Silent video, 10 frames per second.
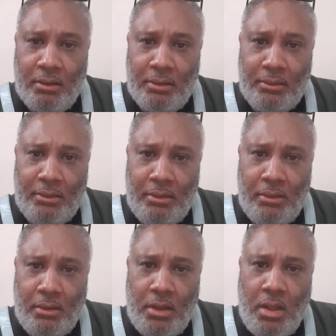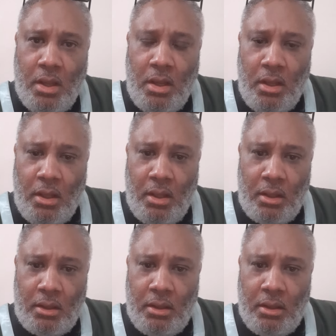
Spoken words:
[no speech]